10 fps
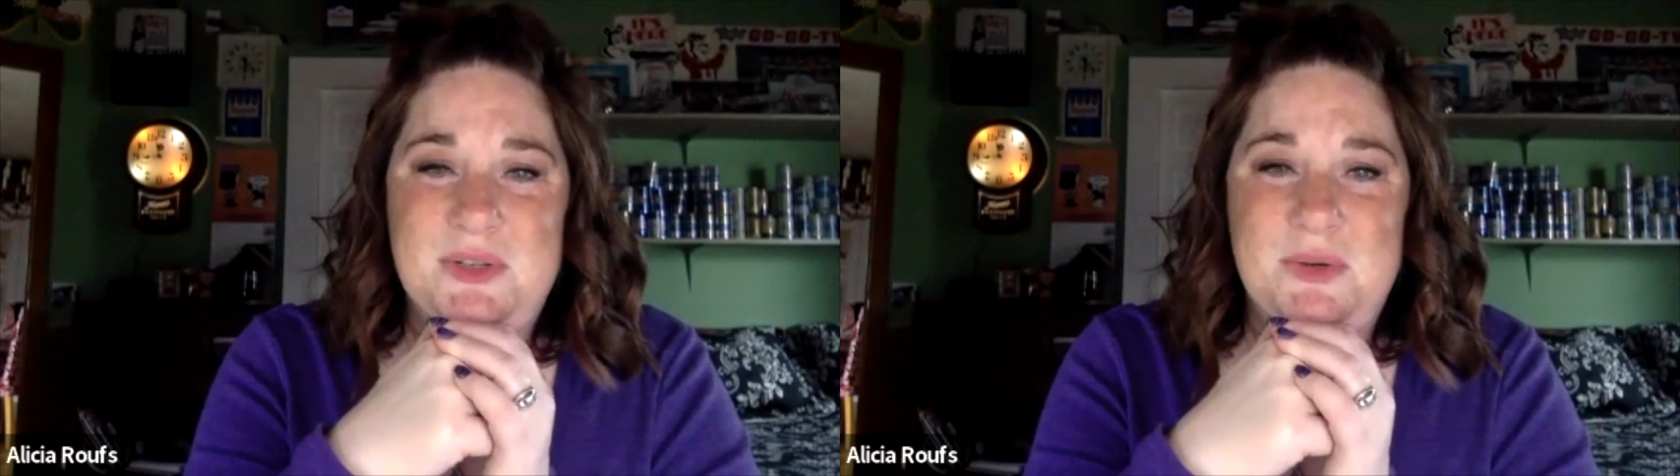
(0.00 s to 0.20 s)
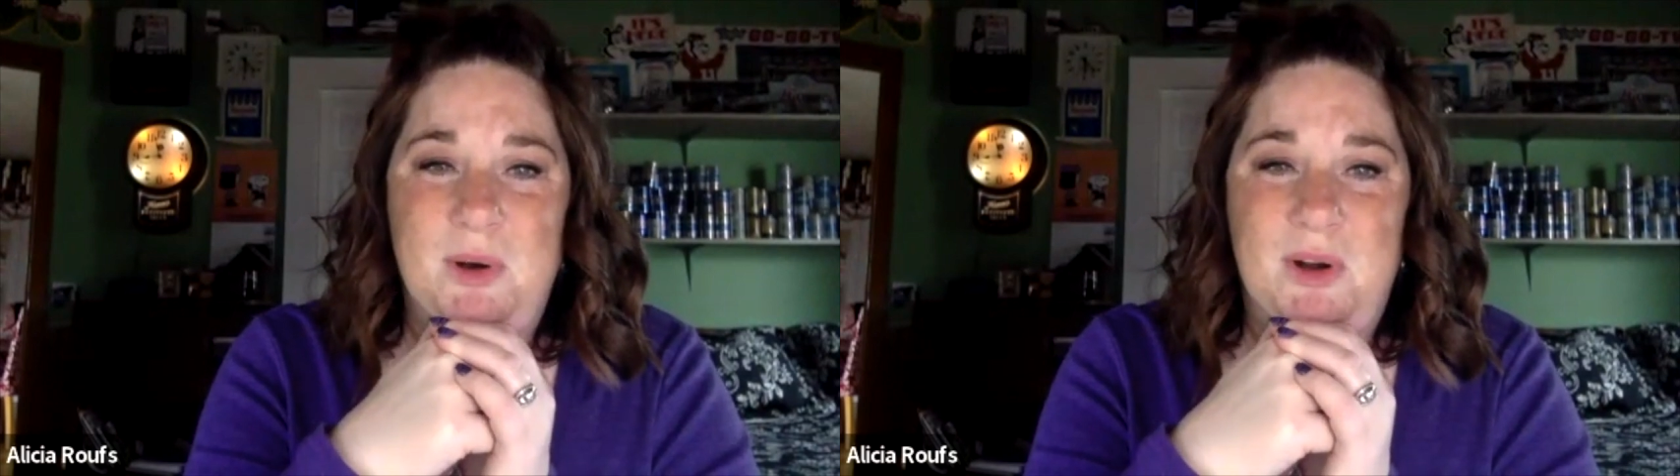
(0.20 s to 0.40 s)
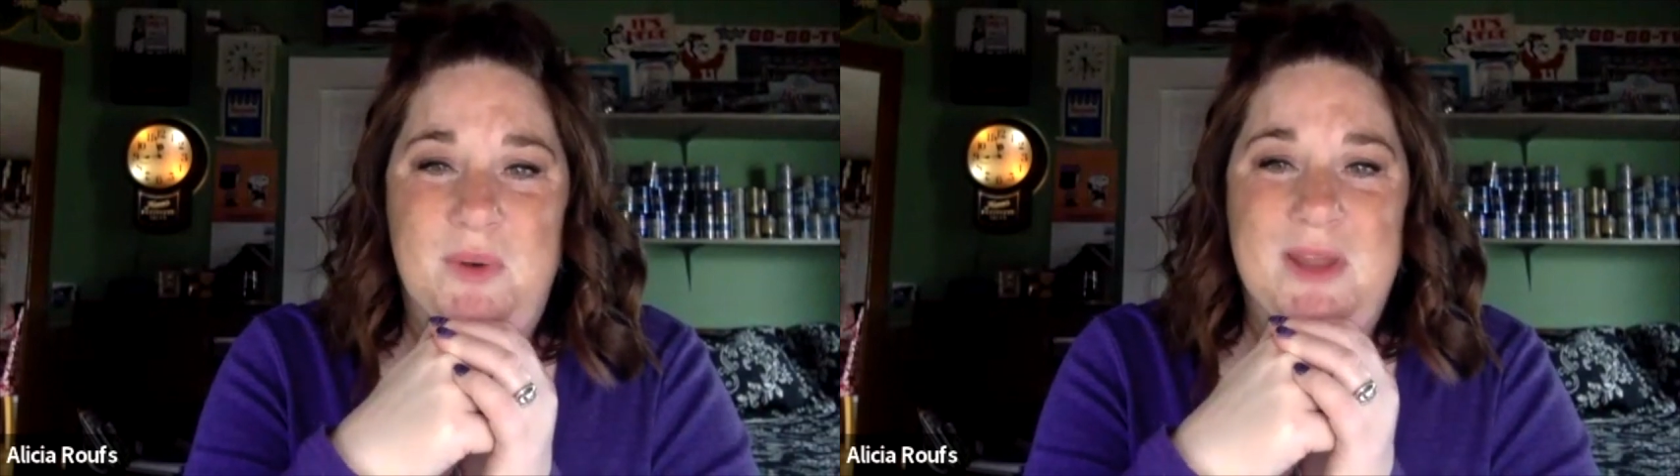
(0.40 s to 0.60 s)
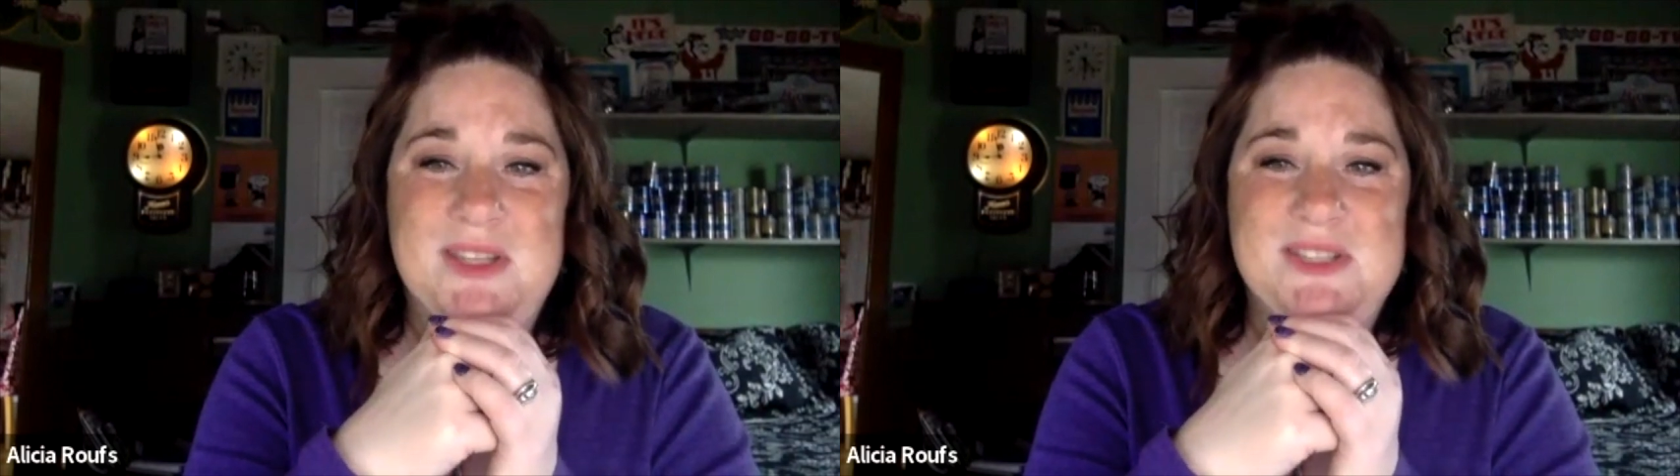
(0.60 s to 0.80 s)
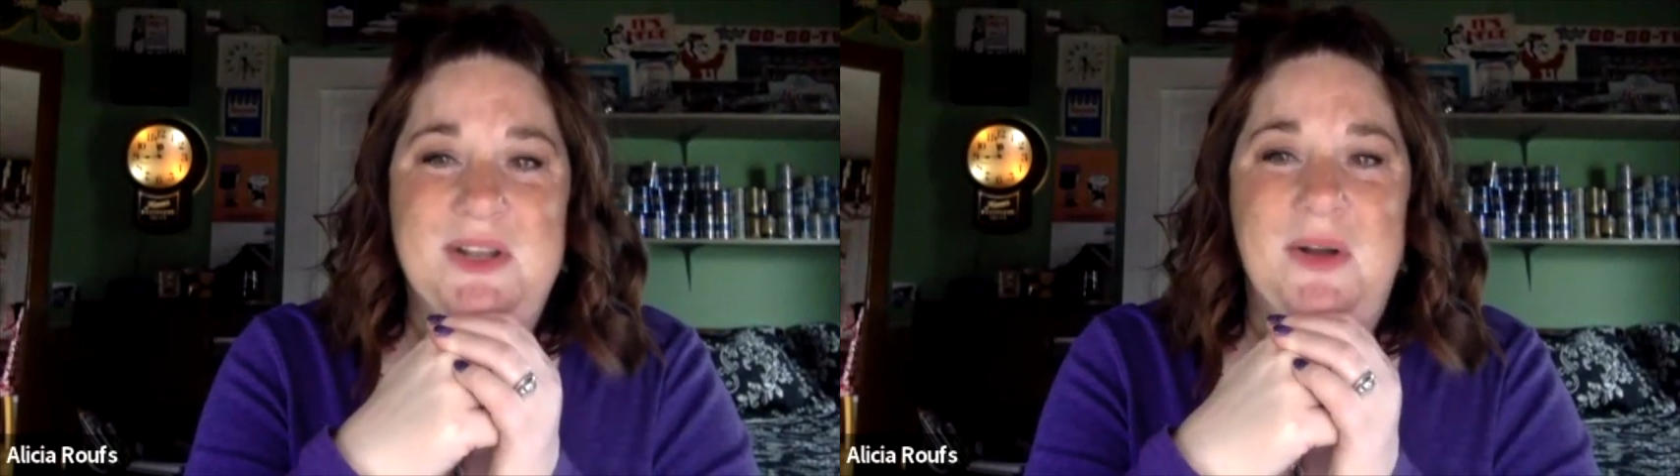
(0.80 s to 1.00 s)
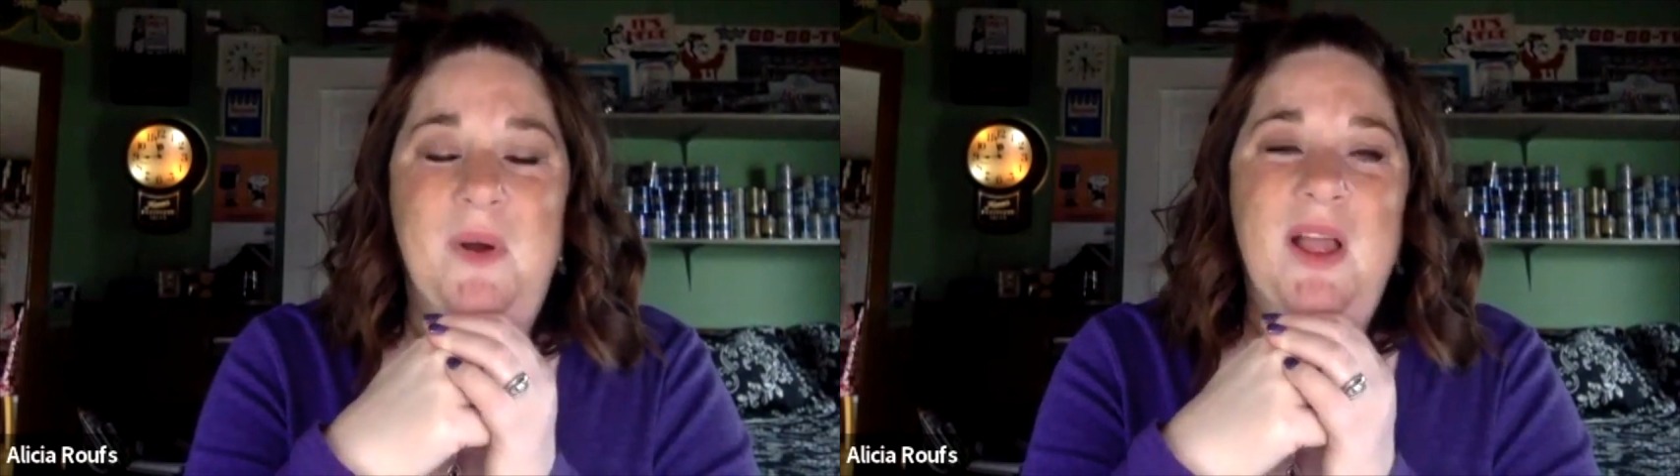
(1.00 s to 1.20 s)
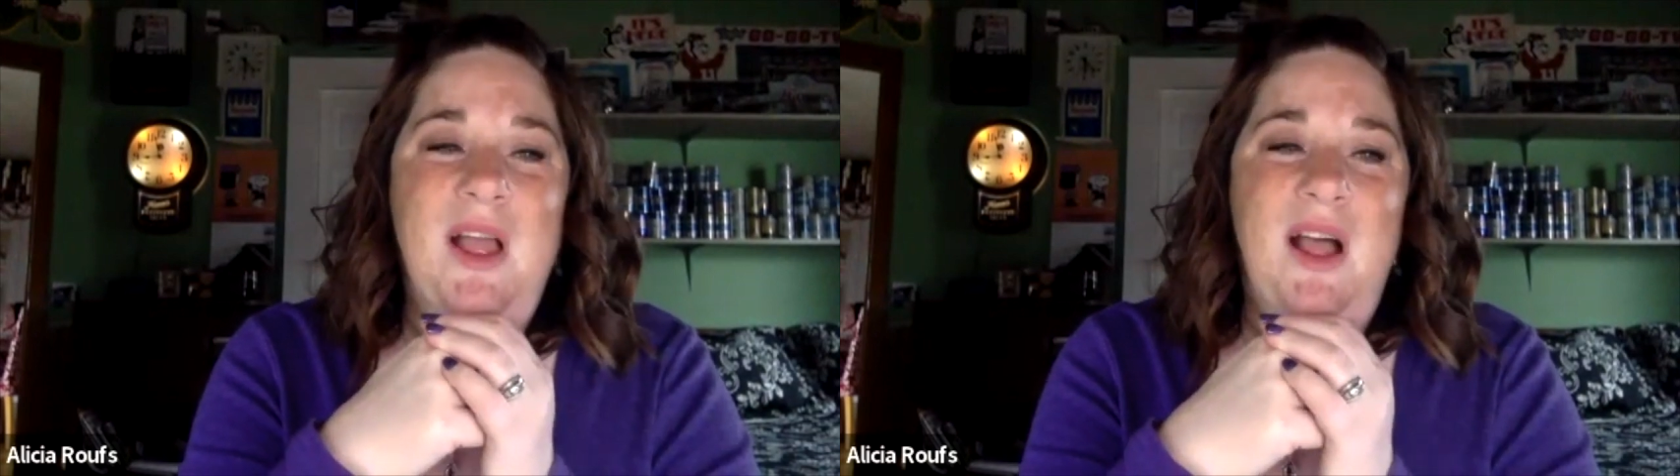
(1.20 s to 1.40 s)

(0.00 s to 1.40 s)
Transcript: to work with. So